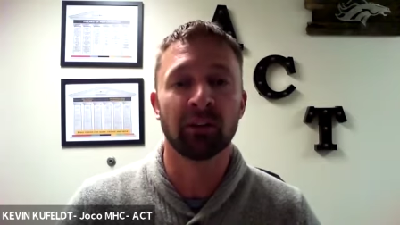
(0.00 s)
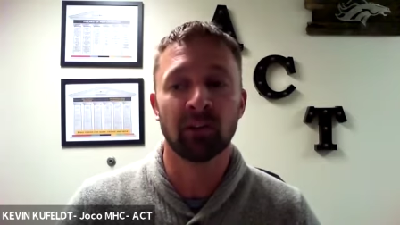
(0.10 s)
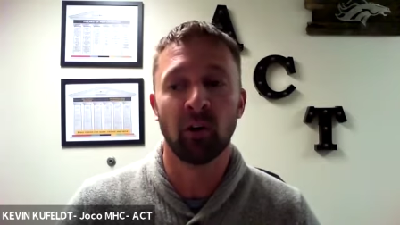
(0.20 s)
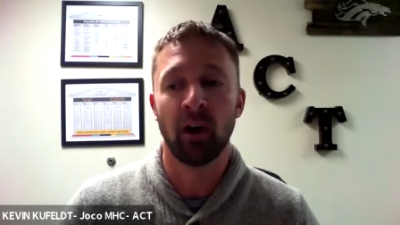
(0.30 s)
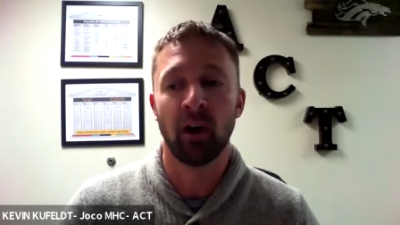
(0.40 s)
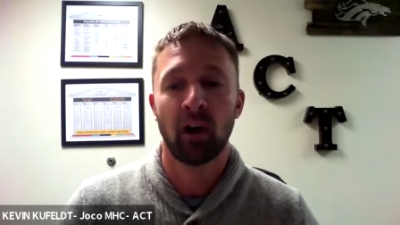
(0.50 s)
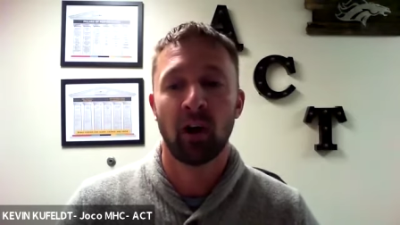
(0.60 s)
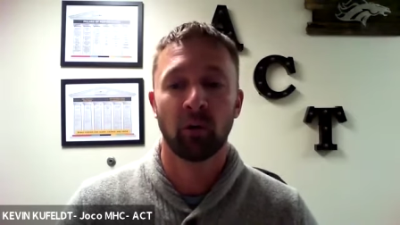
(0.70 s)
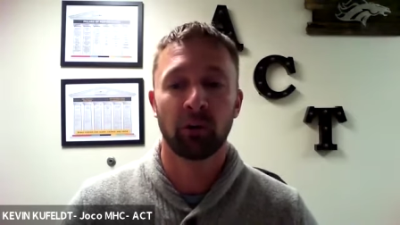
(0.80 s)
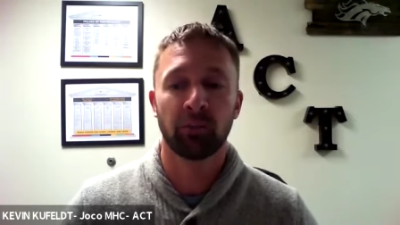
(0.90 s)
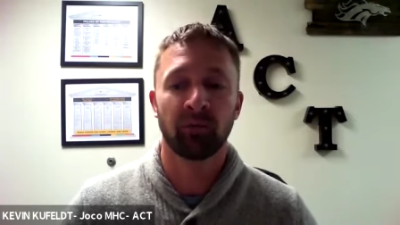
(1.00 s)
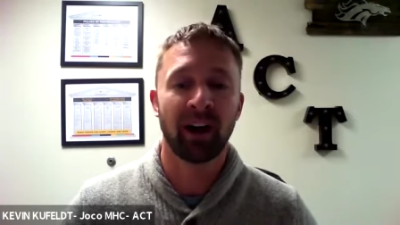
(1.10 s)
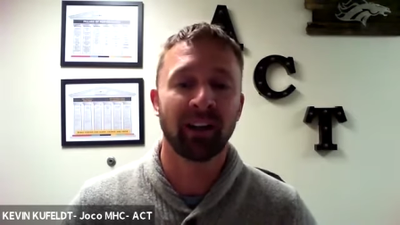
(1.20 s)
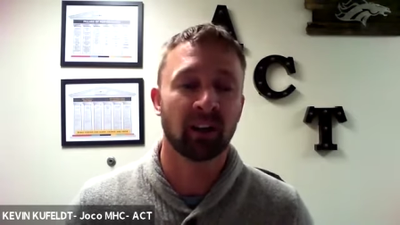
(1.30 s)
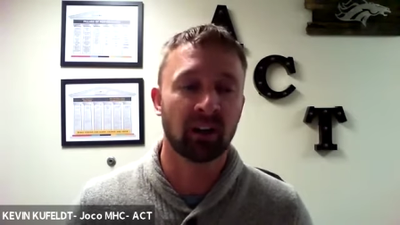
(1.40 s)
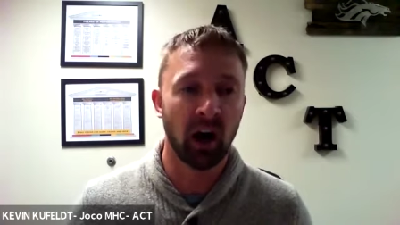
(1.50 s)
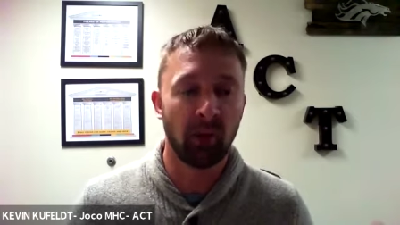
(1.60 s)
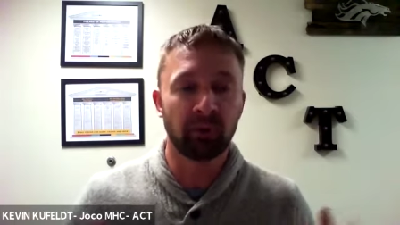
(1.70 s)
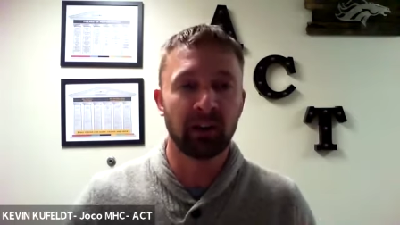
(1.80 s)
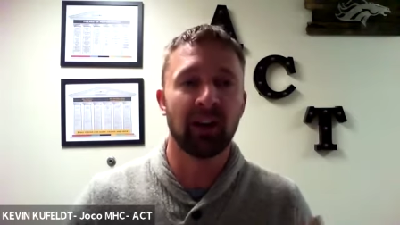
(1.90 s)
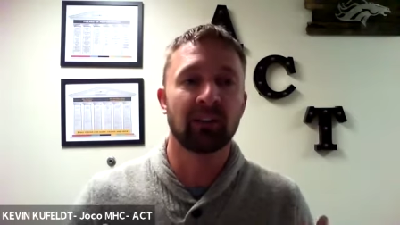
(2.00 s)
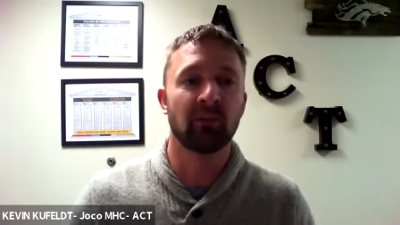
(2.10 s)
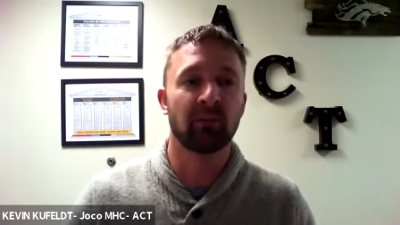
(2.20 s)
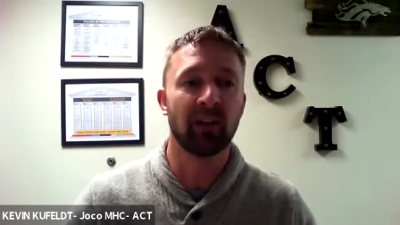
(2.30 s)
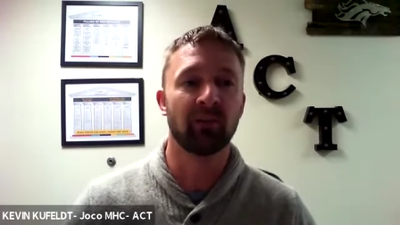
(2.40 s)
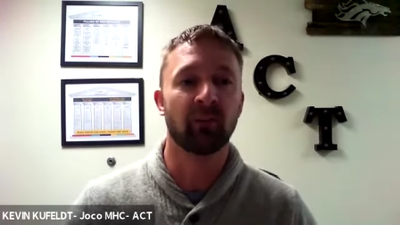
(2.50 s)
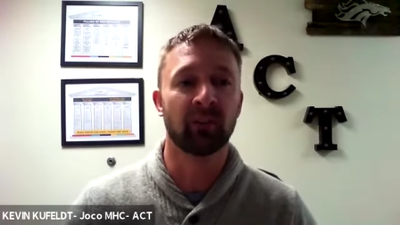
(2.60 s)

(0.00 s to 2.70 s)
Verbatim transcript: So really providing a comprehensive level of